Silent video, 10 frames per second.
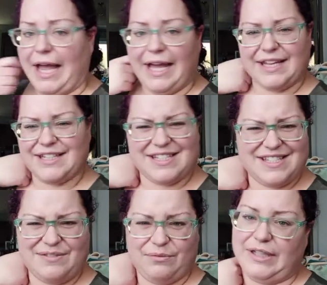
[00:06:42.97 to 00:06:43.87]
it doesn't
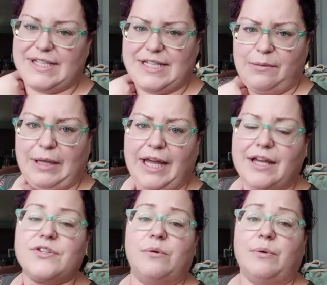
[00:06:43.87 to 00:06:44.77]
really stay black.
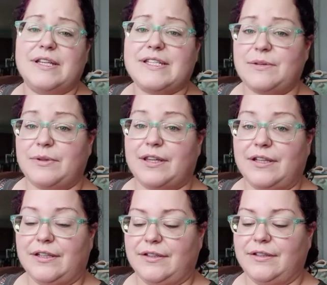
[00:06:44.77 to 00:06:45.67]
So I want to see what the